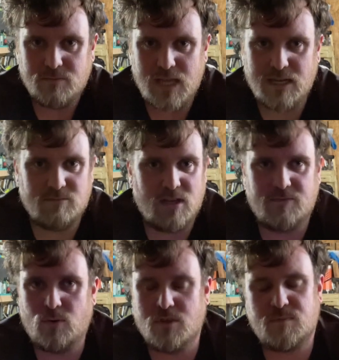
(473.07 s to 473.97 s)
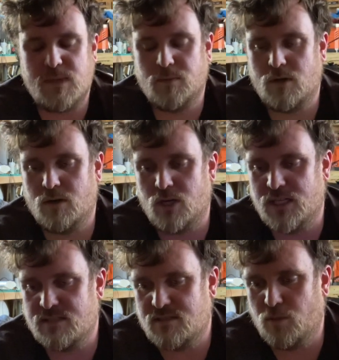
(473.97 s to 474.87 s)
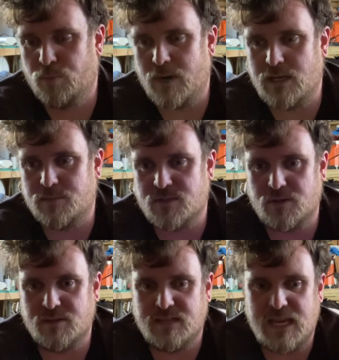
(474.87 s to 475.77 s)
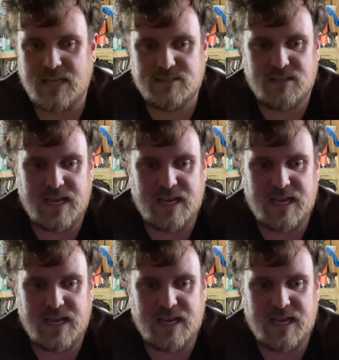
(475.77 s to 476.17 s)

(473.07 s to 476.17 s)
And of course, people are going to still bring up certain things.